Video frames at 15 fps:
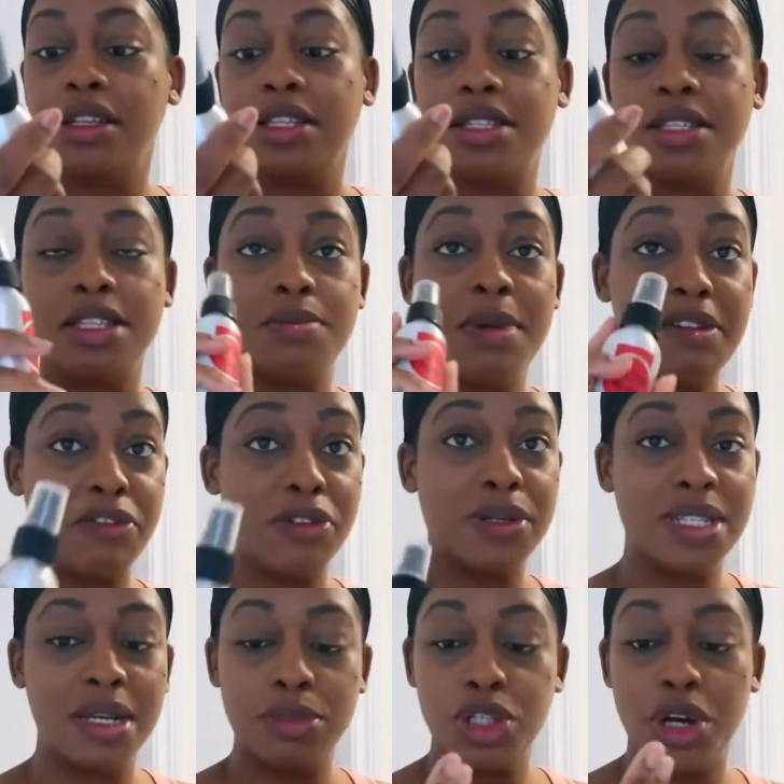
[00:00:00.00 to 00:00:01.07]
This is my
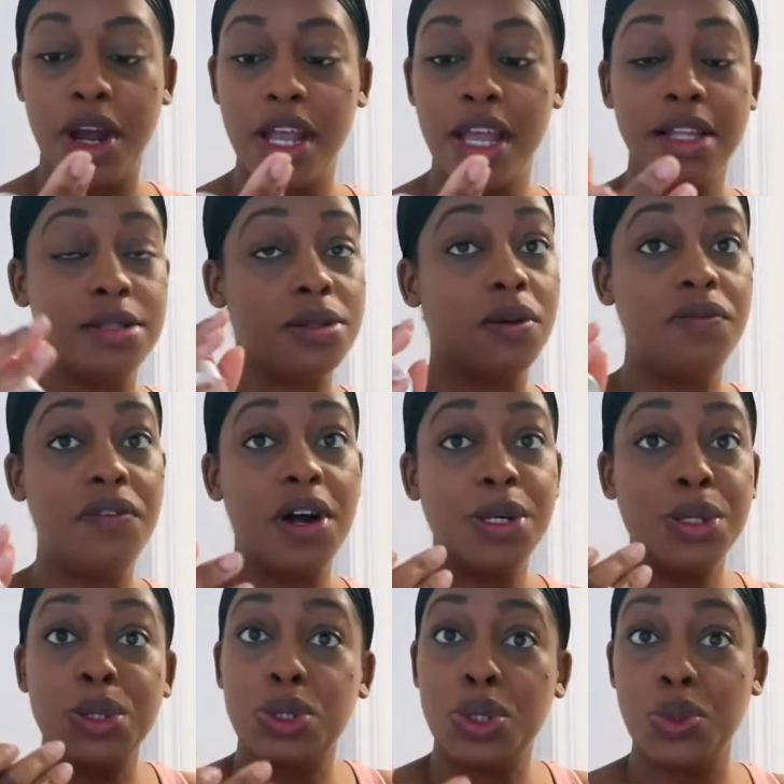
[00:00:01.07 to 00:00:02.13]
first time trying it so
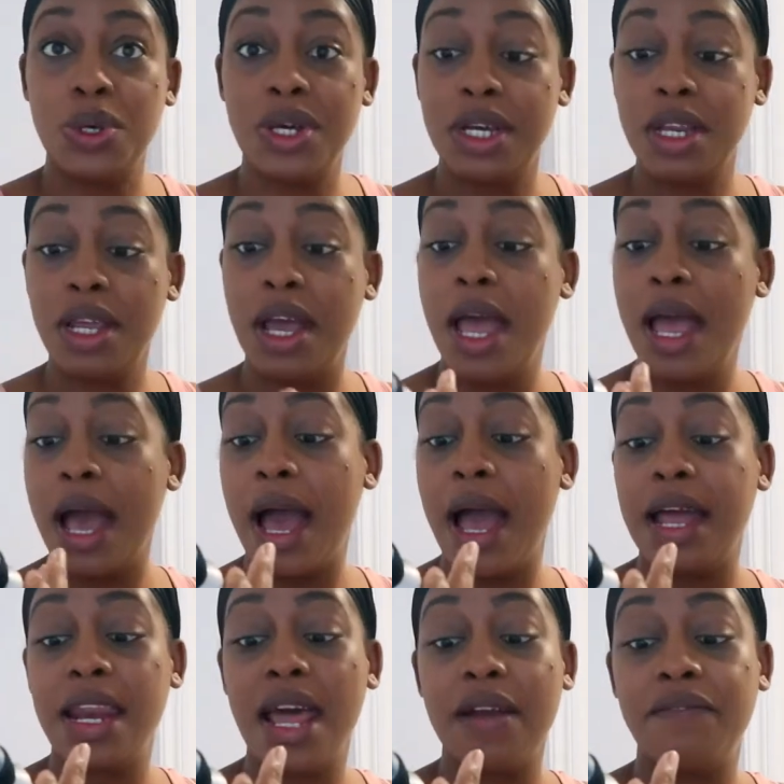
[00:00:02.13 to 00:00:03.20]
far. So good,
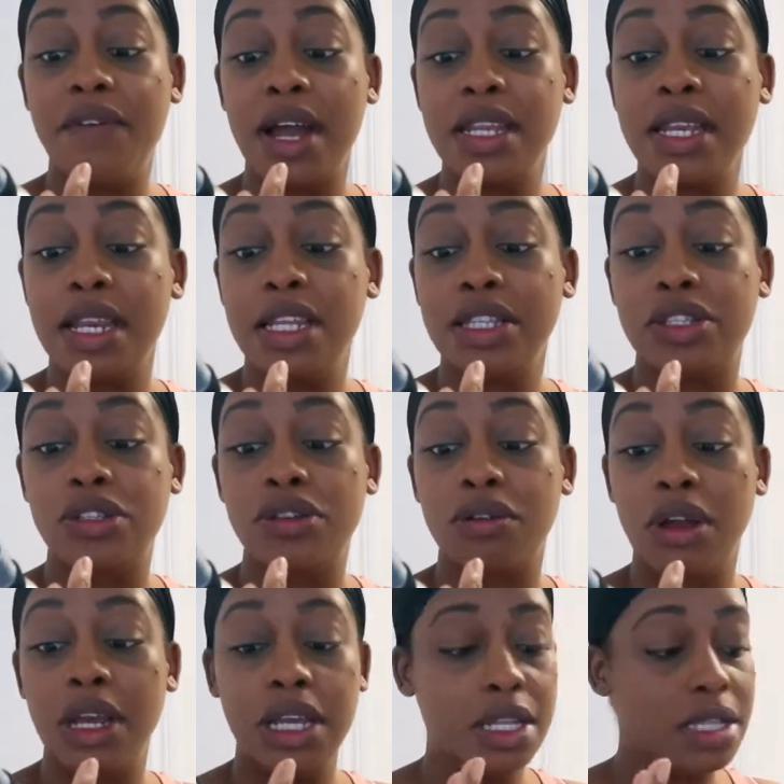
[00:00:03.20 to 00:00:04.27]
and I find that it's
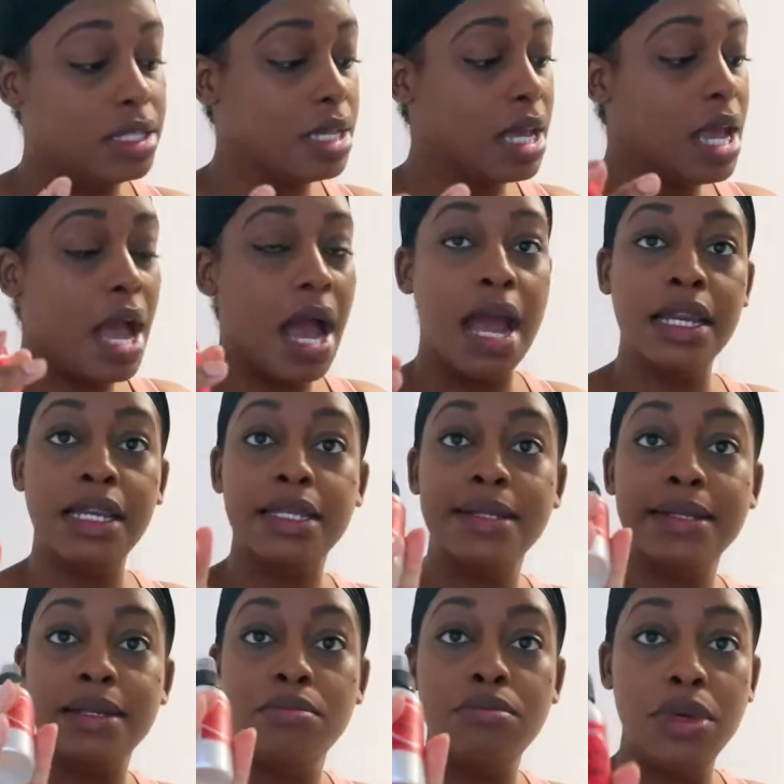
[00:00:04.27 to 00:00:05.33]
great. And this
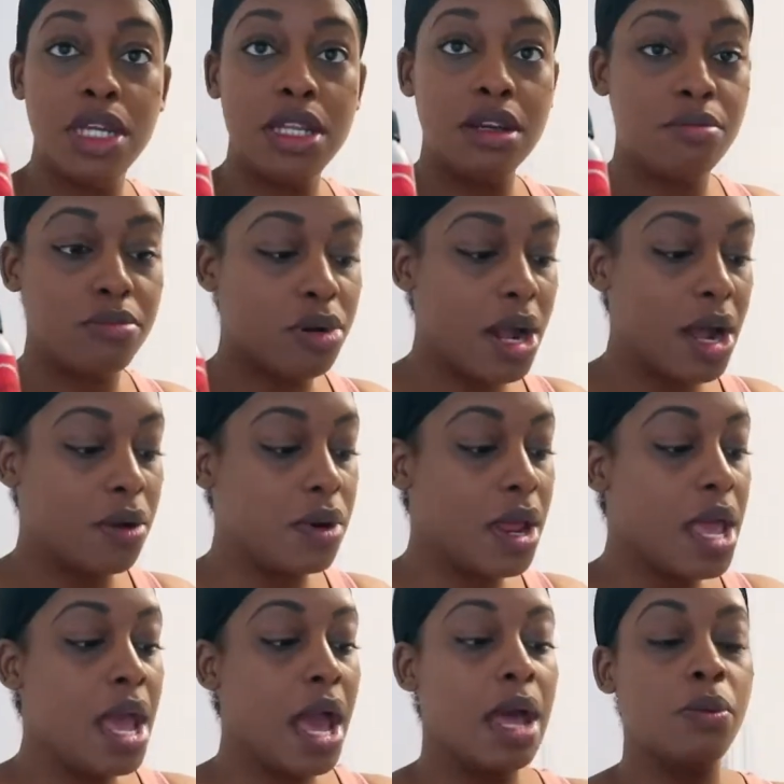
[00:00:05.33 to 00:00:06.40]
is a medium
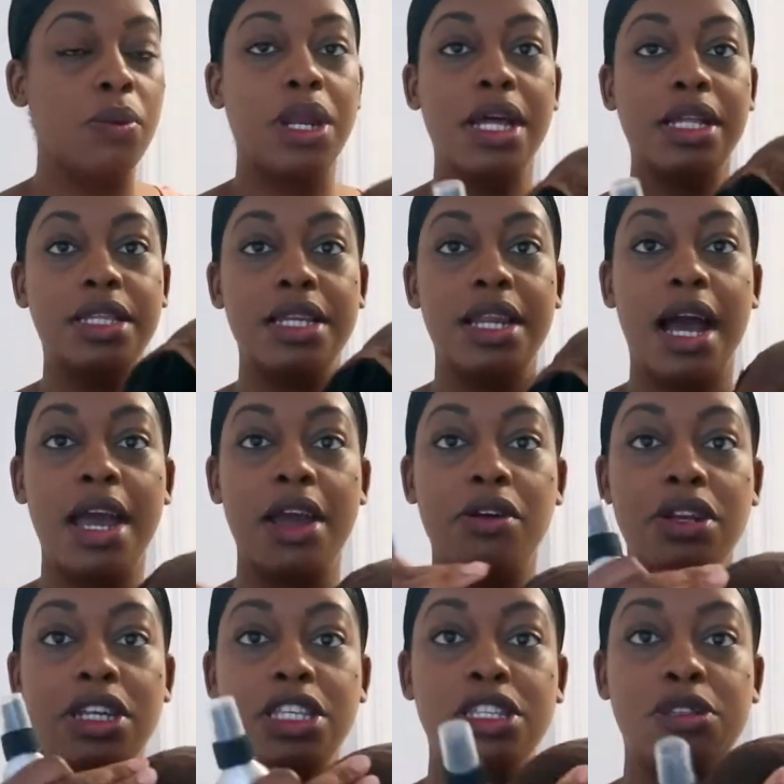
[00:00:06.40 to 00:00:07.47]
brown, and what I did, I
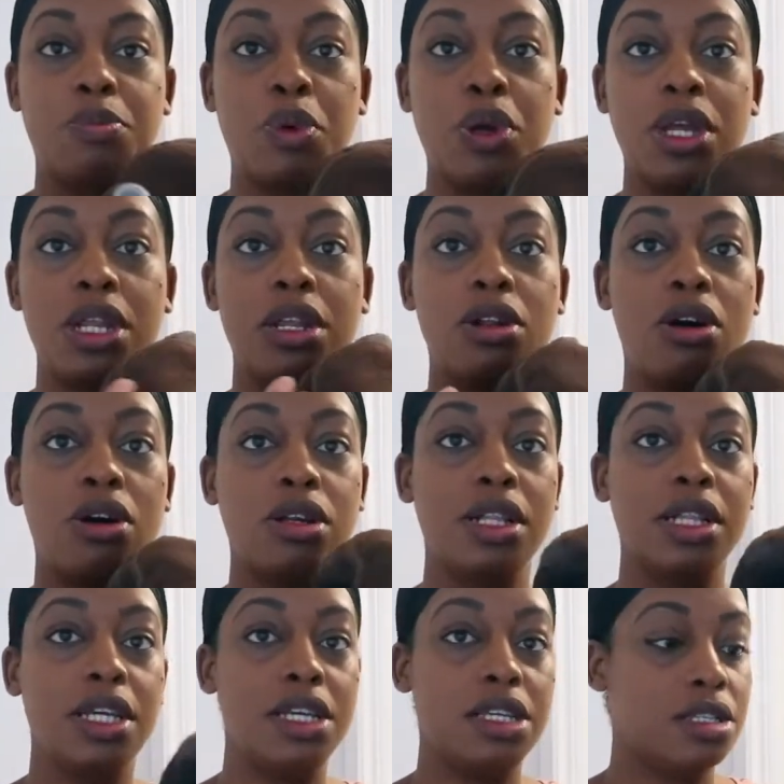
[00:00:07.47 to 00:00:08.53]
already sprayed it on the
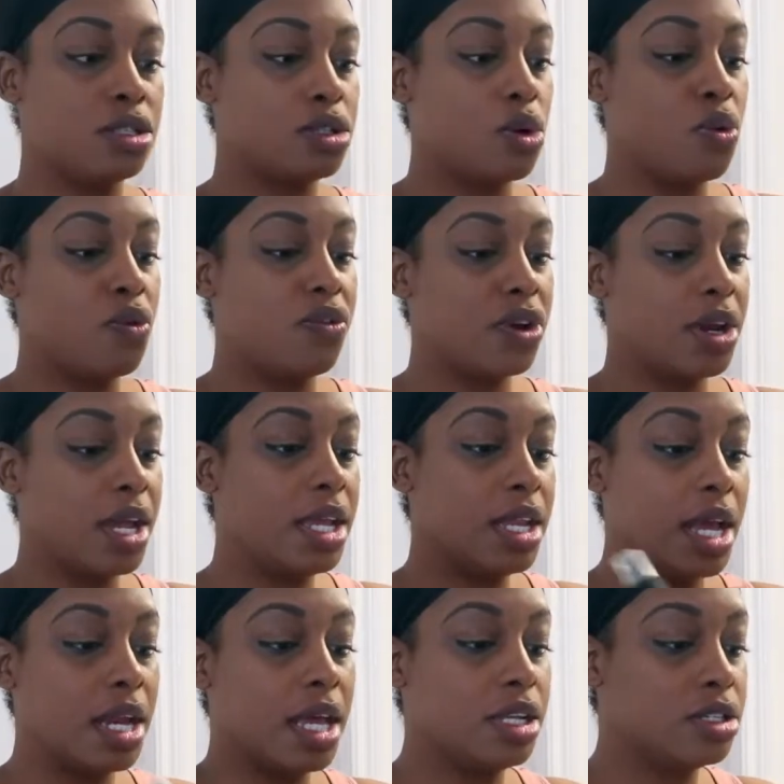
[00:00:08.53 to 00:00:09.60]
lace
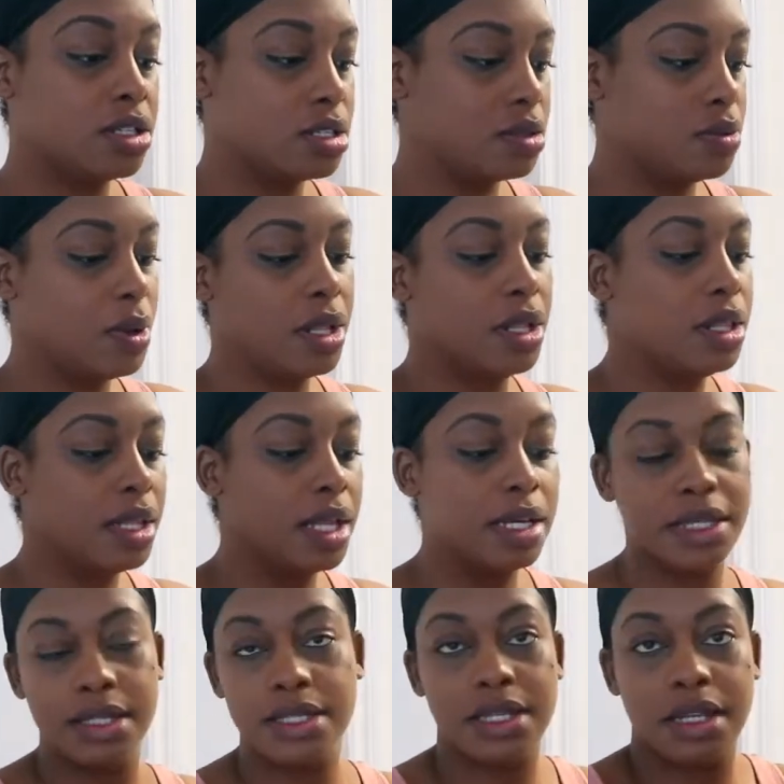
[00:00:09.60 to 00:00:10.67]
overnight, and I just
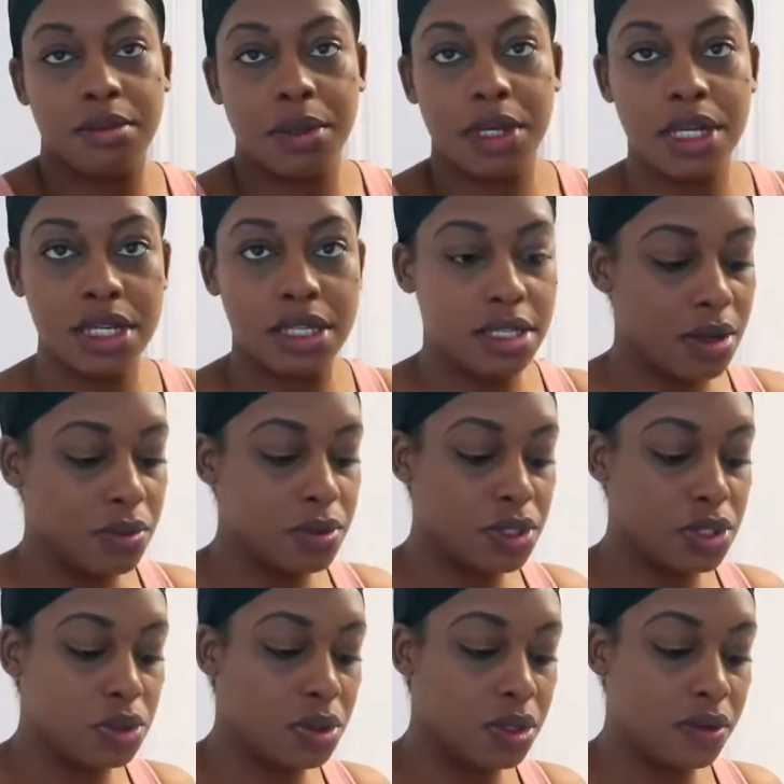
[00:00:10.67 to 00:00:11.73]
let it sit because I
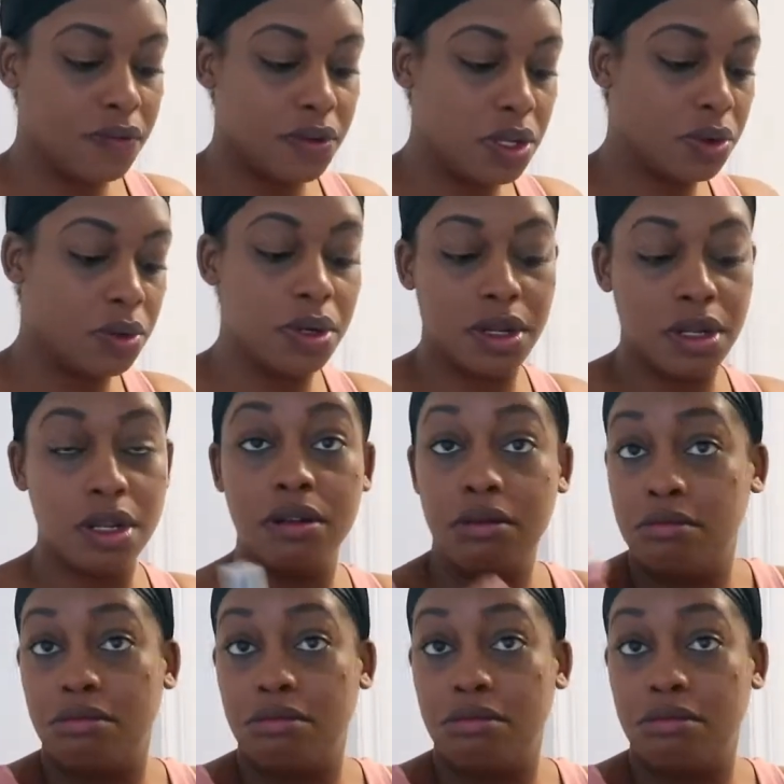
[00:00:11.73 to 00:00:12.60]
was doing the video.